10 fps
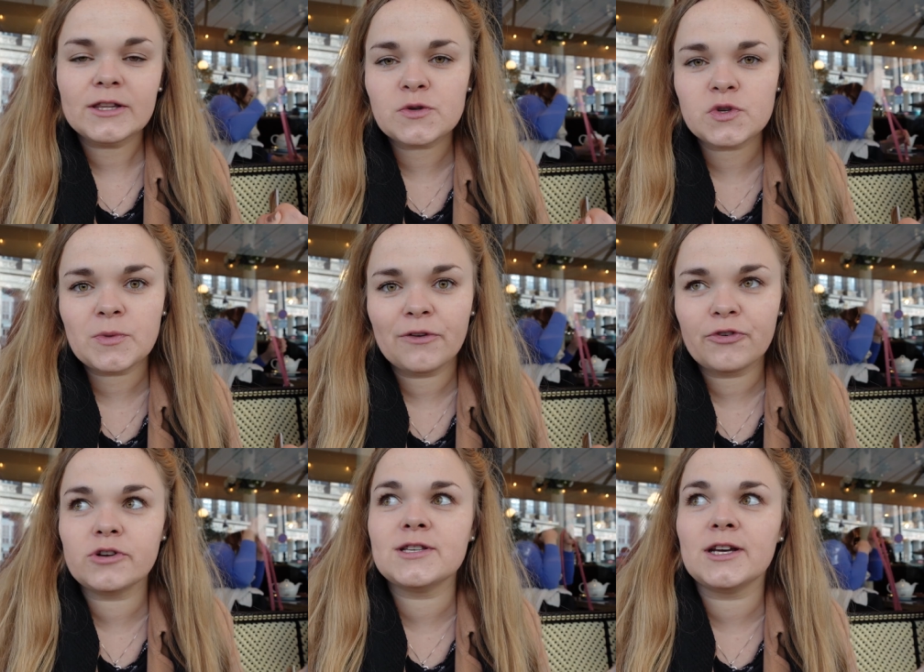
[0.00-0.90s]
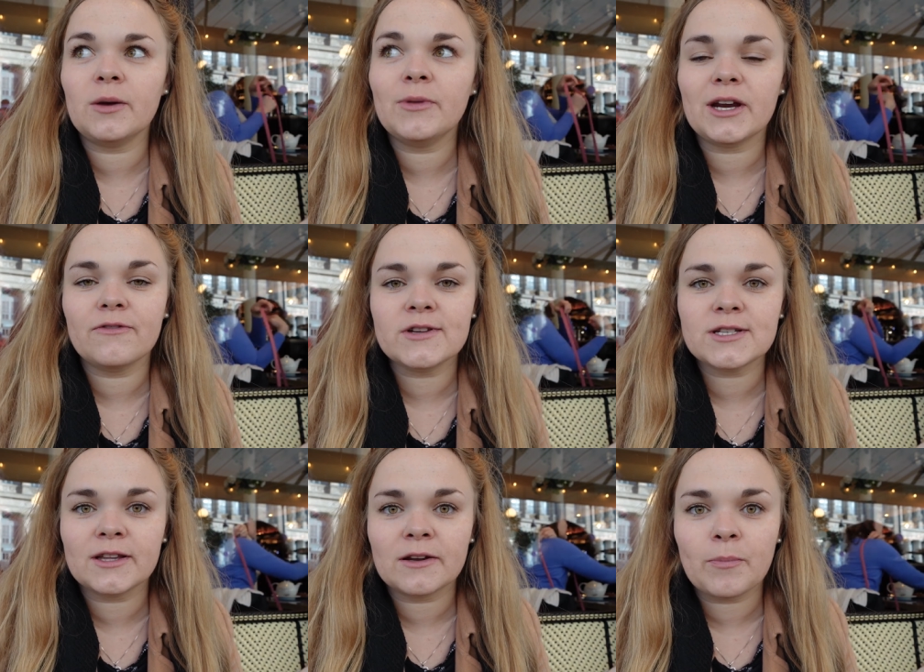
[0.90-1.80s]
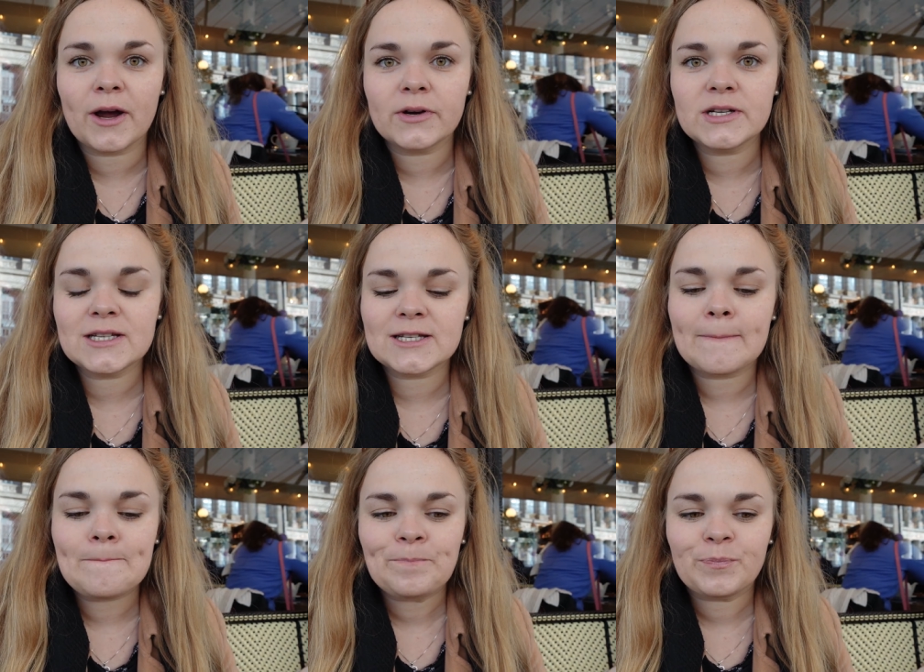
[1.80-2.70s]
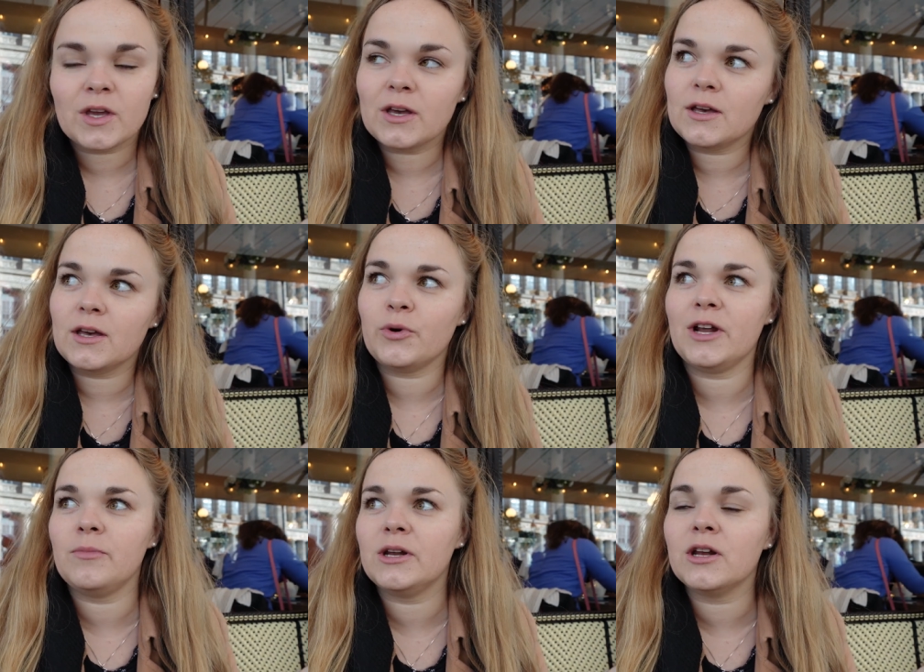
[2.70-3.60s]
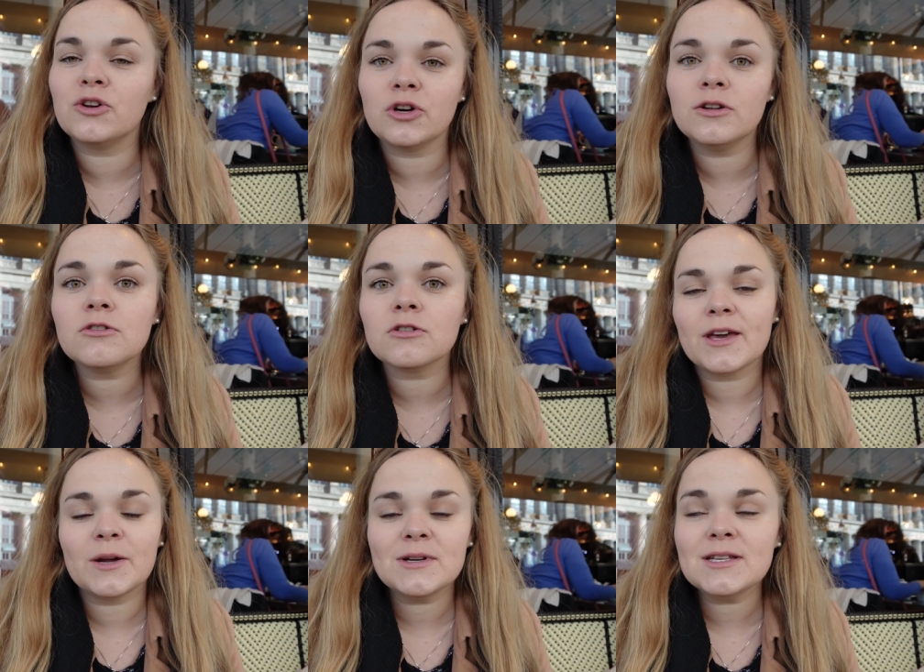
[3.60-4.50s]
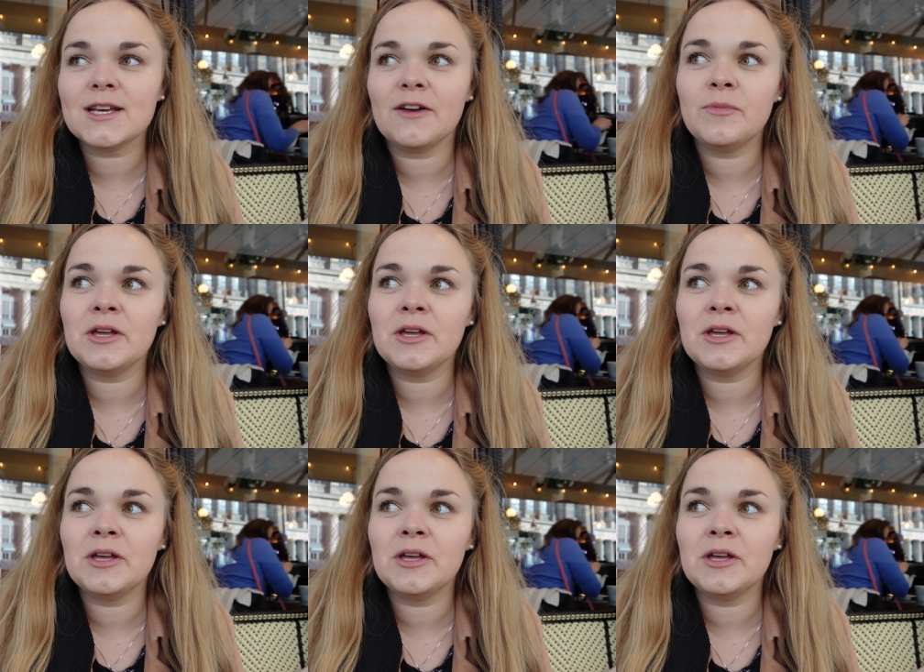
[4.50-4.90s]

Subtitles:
This was my first time that I visited Paris when I've been an adult. And I must say I've